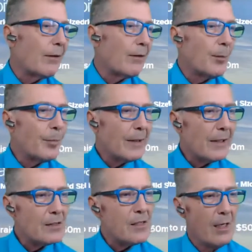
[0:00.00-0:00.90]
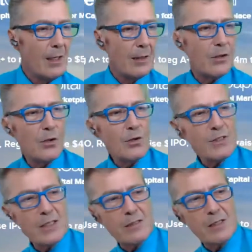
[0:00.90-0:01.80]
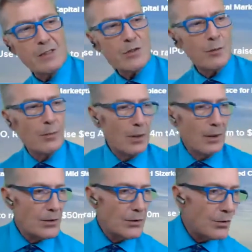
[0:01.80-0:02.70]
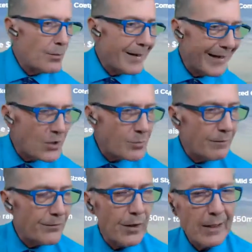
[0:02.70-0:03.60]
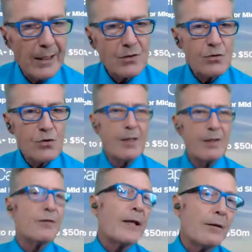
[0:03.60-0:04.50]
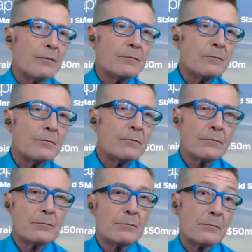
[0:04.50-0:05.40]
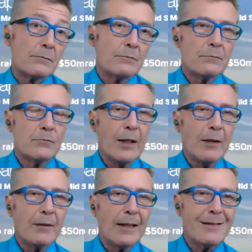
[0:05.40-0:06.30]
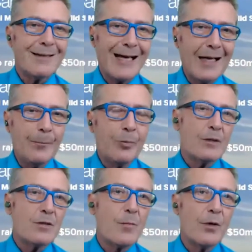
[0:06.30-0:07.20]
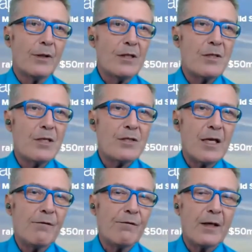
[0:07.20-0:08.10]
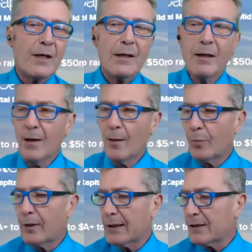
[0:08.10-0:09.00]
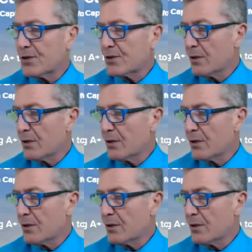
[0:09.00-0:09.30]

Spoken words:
companies that use their system to do management financials monthly, right? That plus a modest listing fee plus